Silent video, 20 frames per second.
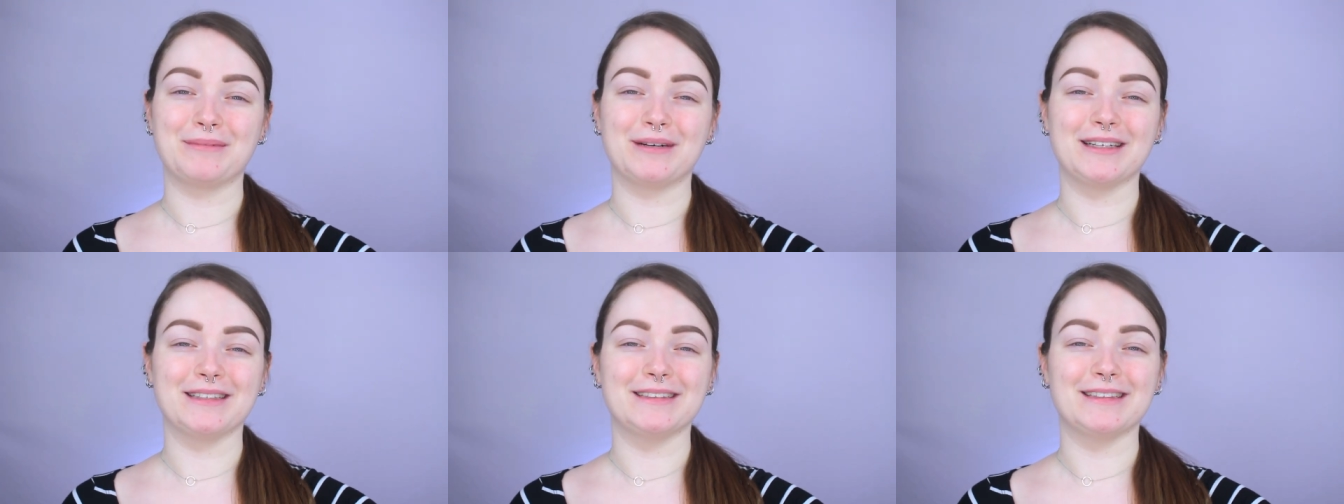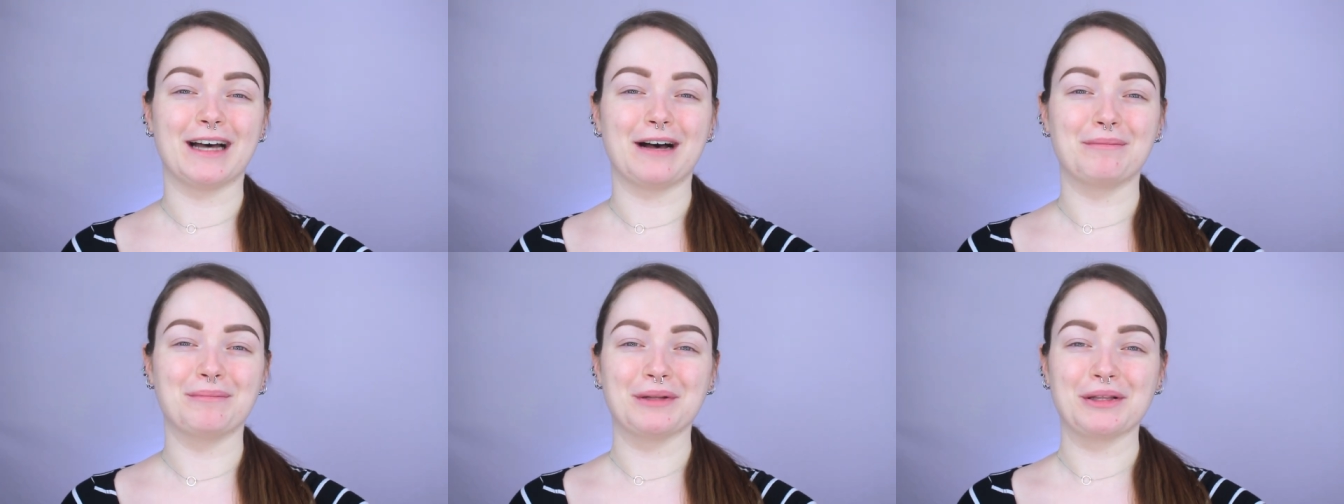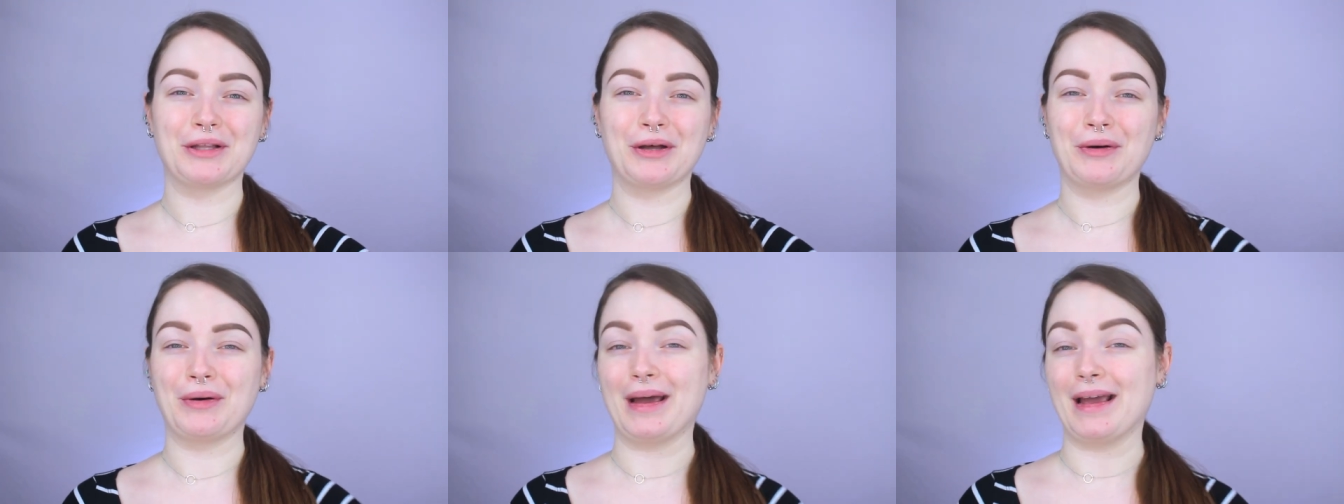button down
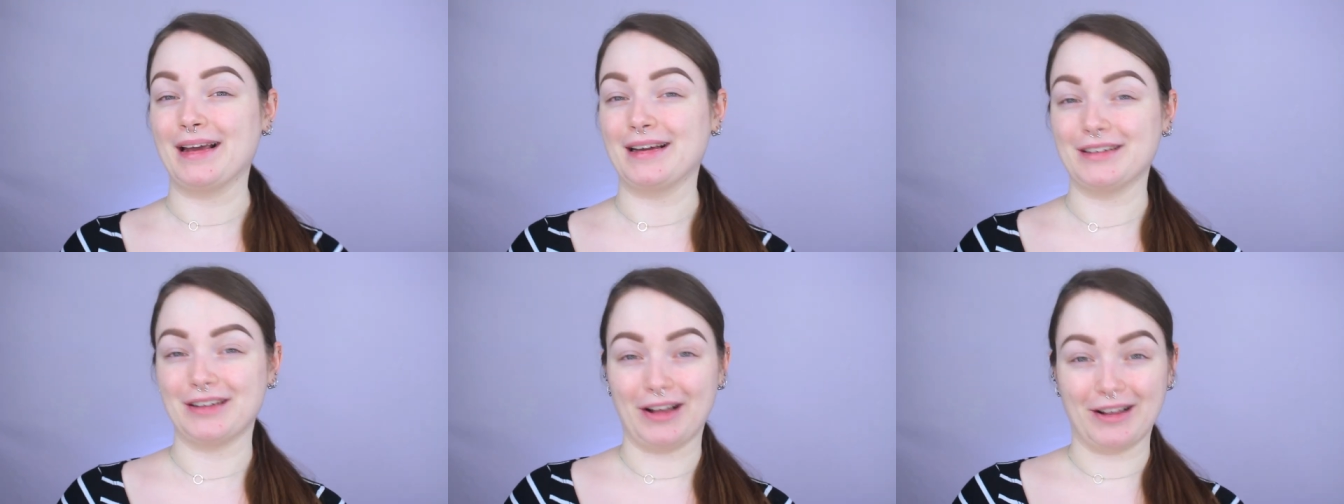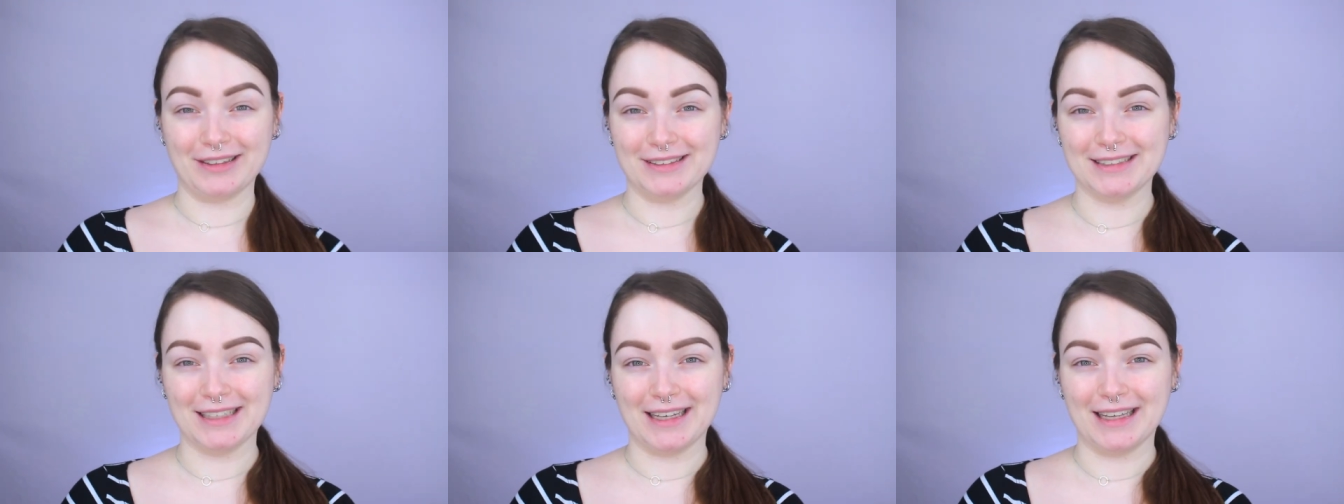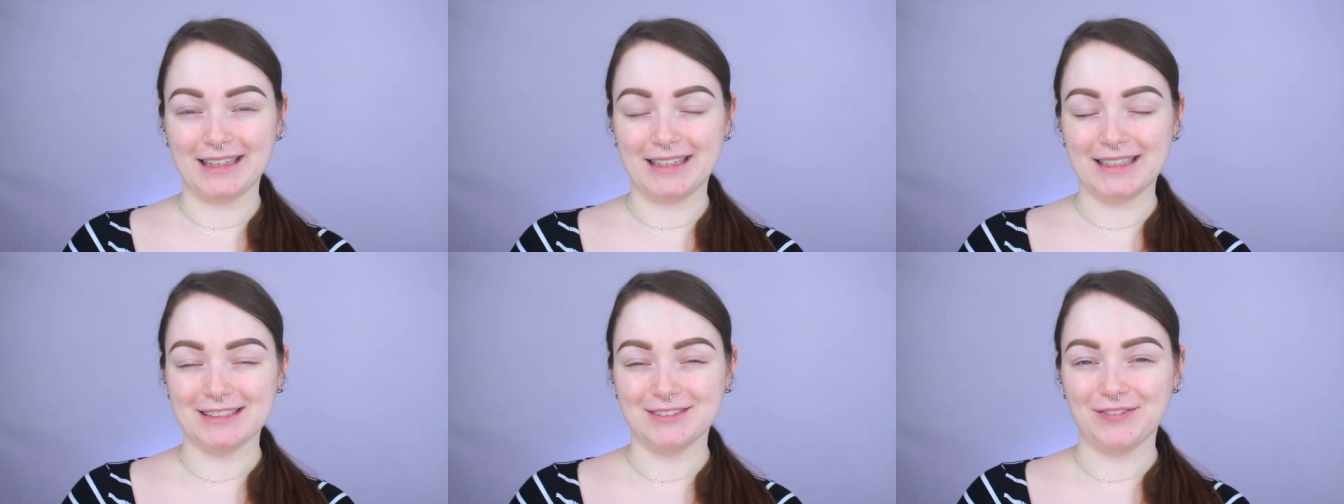below and also
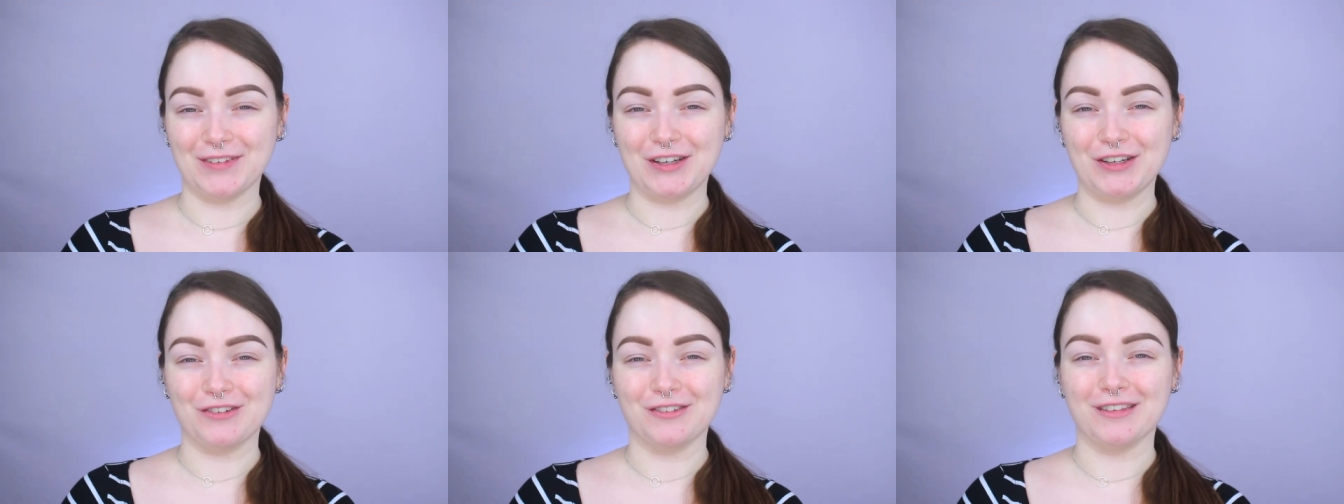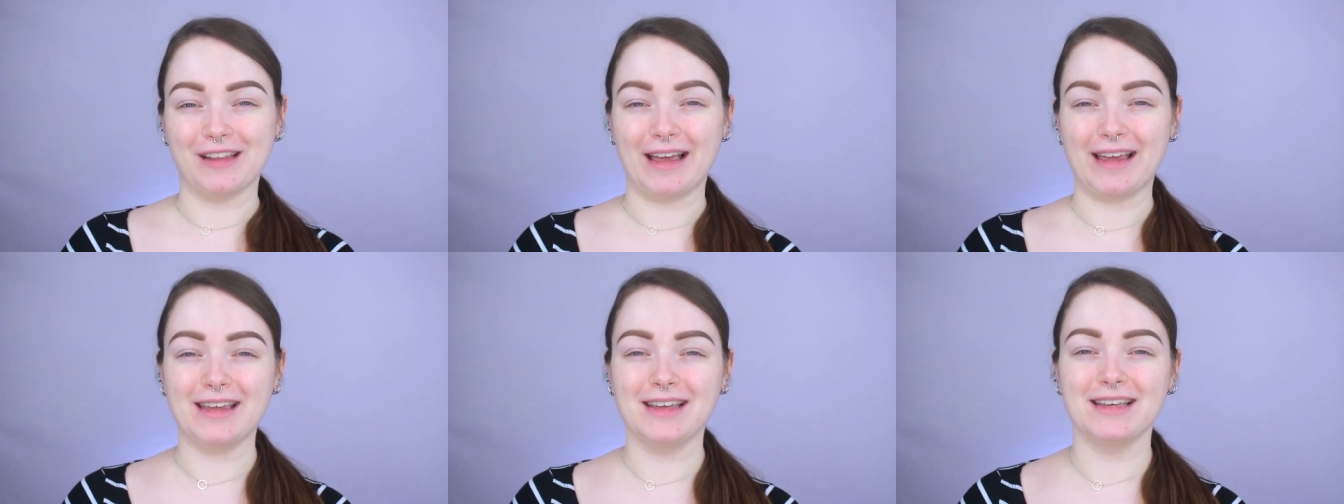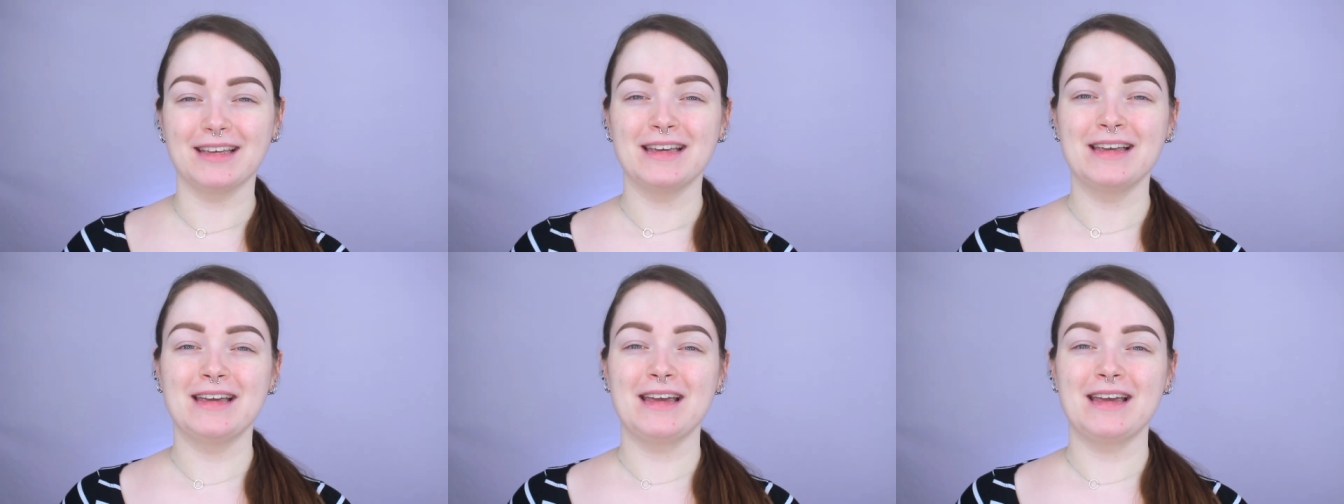give this video a like.